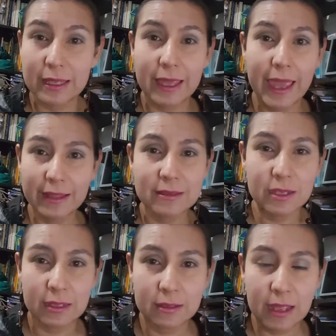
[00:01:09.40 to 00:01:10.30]
get
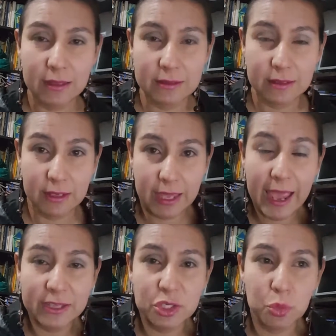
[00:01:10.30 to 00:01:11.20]
and
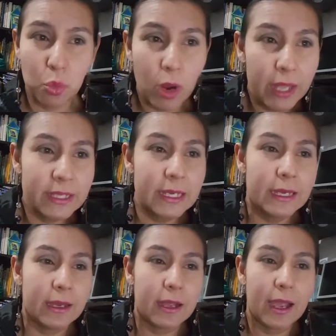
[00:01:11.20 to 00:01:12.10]
catch what
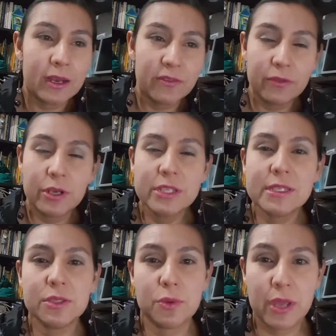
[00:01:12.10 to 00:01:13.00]
kind of learning
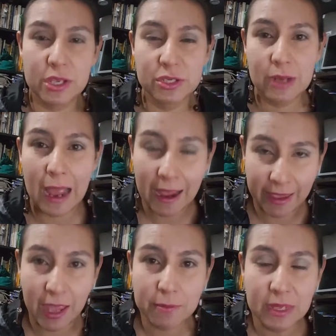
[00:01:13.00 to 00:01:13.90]
situation I
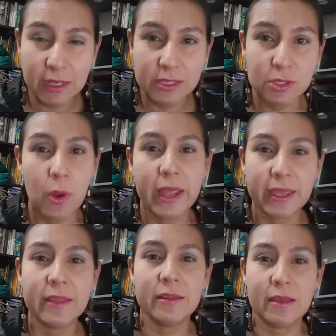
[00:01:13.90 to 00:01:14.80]
am, so I
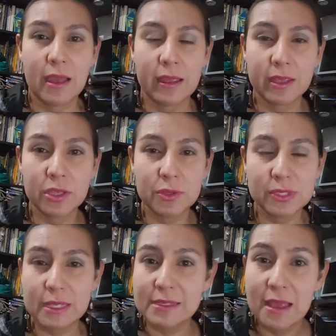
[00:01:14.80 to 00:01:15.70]
can use
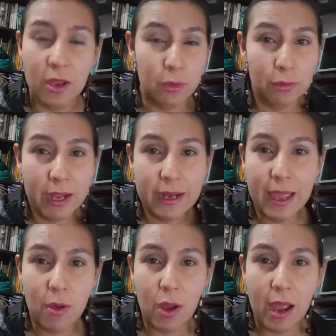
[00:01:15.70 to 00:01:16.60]
this. Right
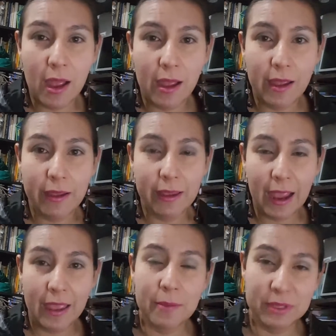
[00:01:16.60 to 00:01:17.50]
now I
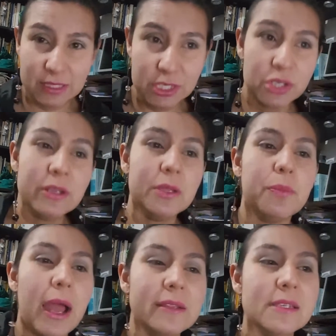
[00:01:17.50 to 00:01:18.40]
am a teacher in the
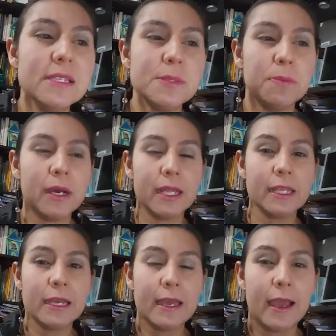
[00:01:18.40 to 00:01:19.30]
practice, but
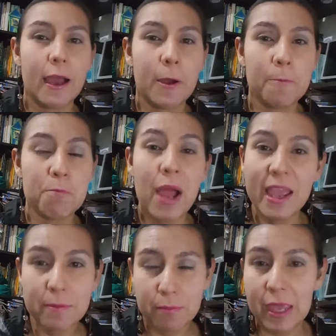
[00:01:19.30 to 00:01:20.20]

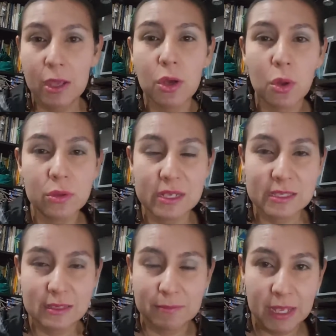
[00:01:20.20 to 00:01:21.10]
my main goal
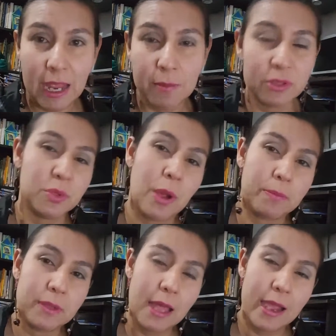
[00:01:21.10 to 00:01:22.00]
is being able to
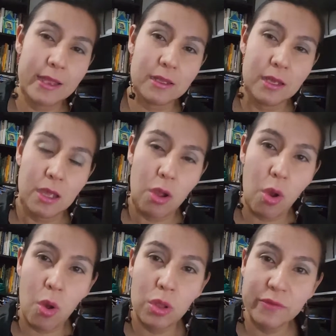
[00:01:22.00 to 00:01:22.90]
apply
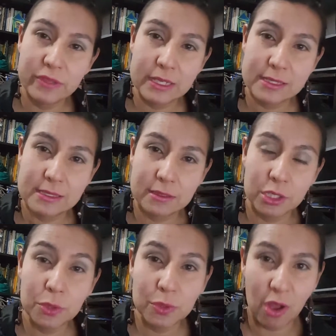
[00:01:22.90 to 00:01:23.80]
all of this
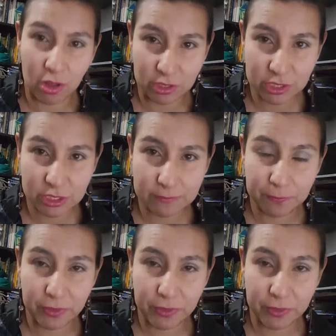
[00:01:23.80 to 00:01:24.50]
new knowledge